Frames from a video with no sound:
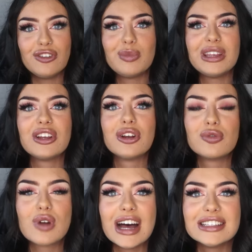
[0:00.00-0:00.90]
If you've been in a
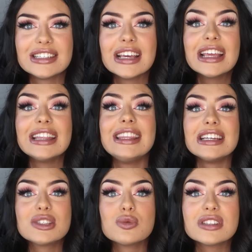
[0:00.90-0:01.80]
rut,
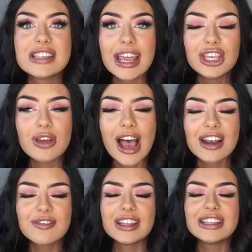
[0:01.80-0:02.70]
this will take you
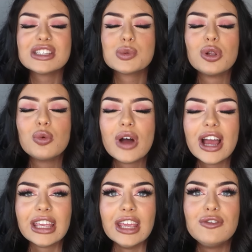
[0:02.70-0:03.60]
out of it. This will
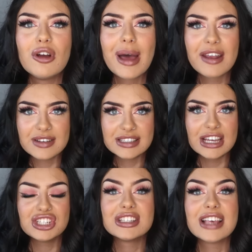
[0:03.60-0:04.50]
work. If your
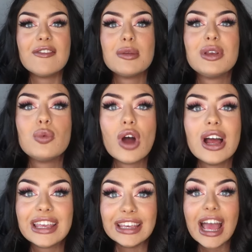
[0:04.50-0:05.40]
manifestations haven't been
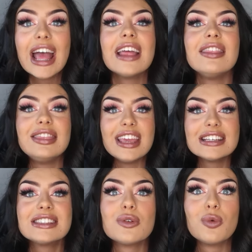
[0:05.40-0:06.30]
working,
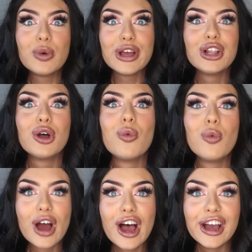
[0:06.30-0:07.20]
this will
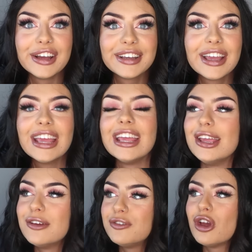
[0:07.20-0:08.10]
work.
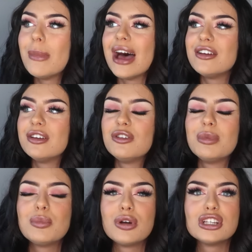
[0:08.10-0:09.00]
If you're man if you've
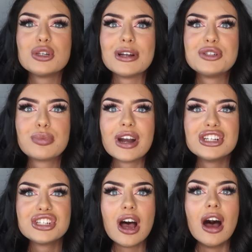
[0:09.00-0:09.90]
been putting too much
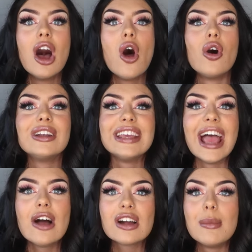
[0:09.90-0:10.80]
pressure on the
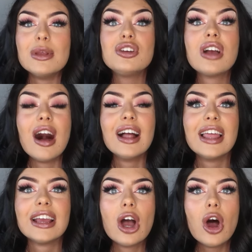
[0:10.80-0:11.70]
outcome and you can't
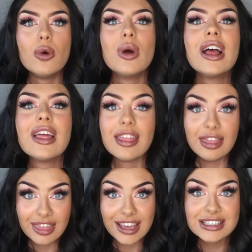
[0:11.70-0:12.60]
let go,
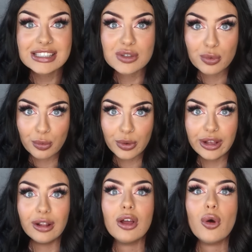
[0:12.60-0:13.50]
this
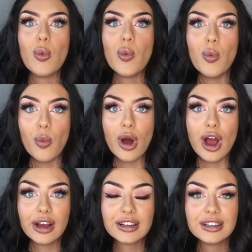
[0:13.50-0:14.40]
will
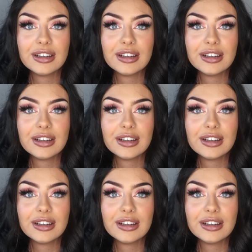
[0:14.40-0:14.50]
work.